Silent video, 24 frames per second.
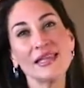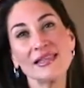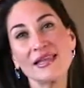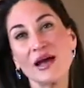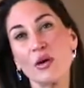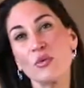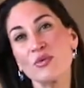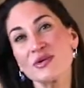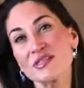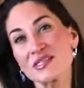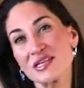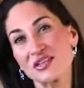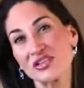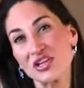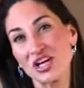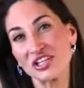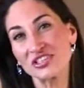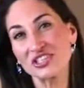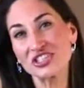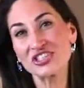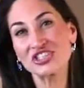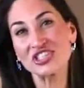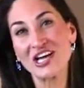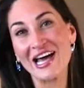that was
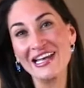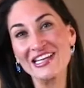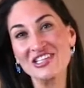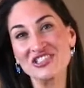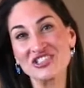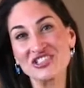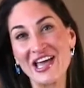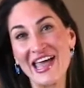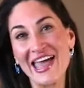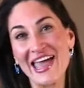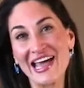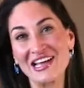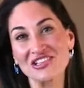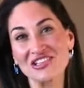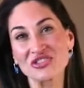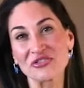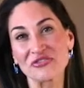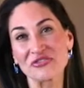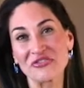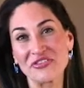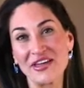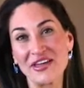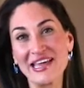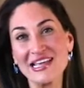another challenge I had to
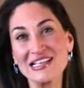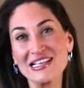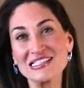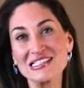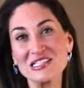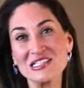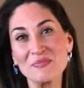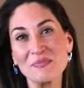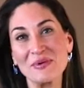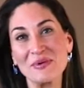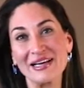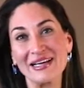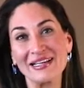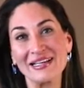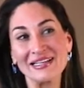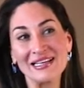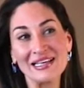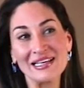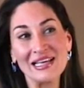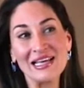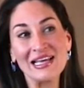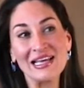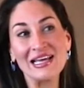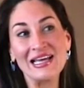face. But
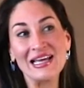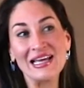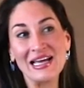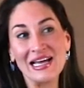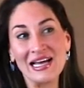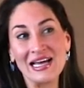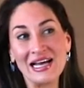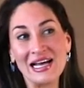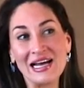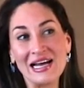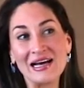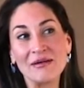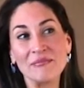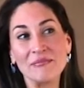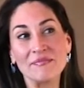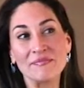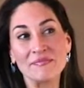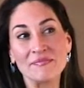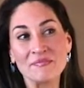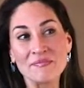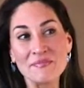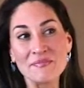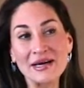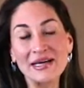
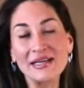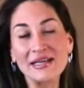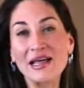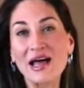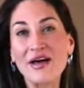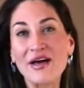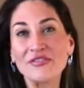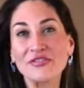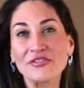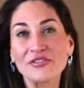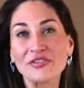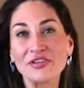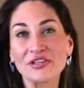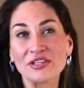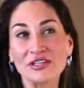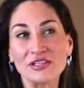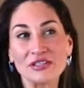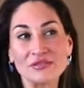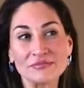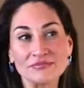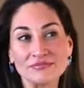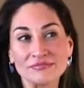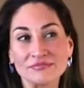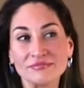
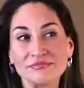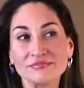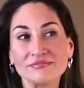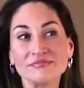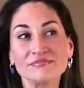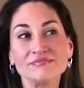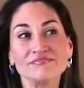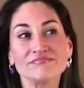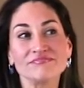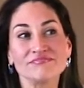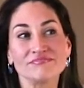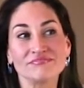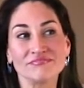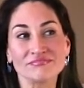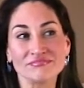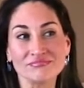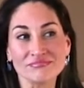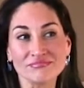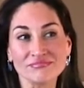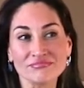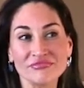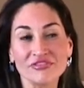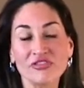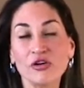after
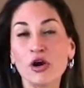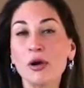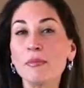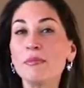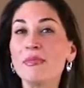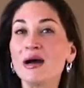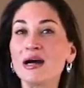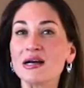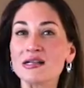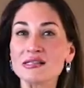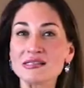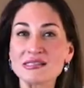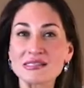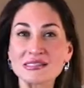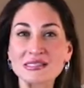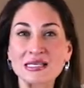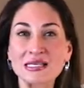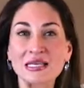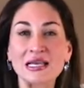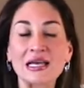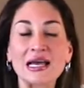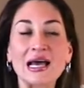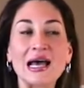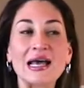4 months
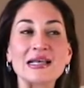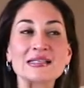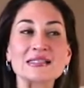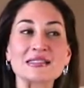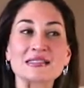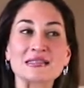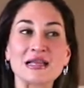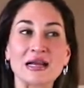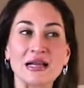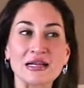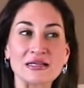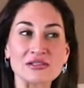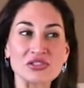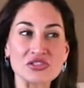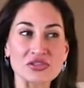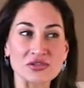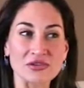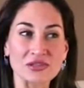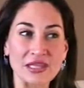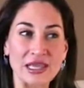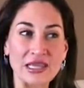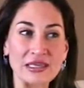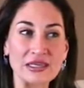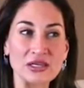I started to
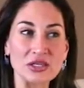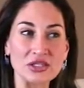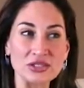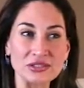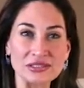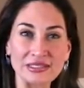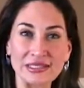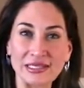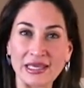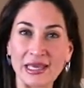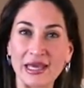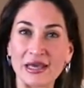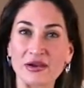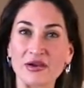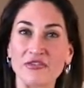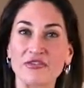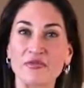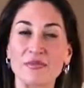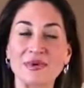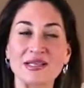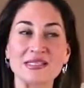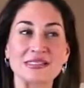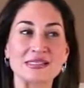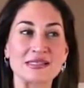take good care
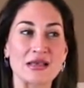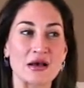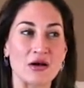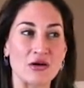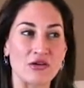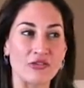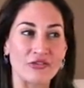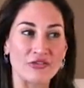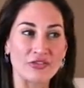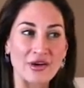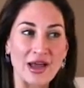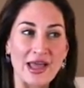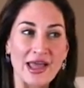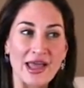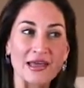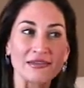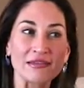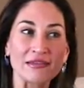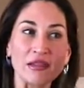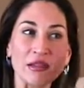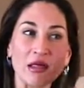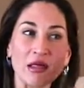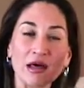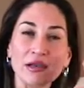of myself. I had
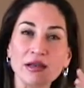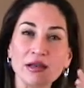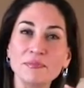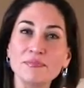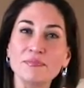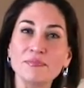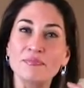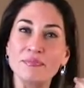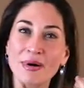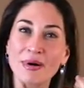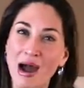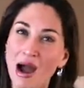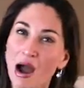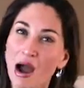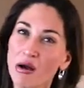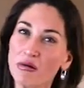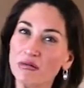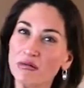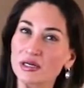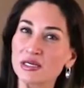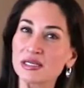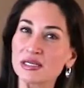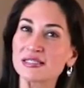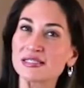a lot of
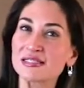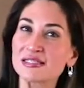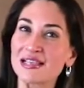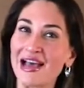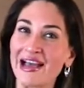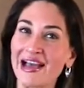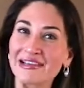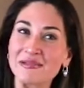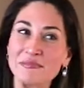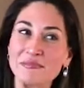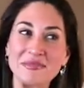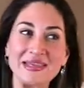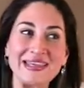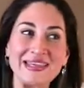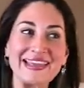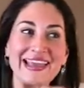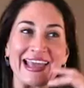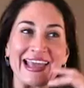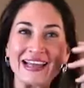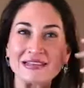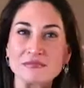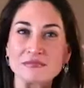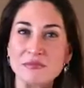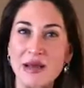power inside me
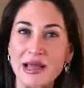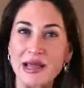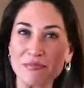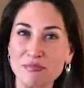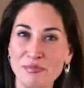and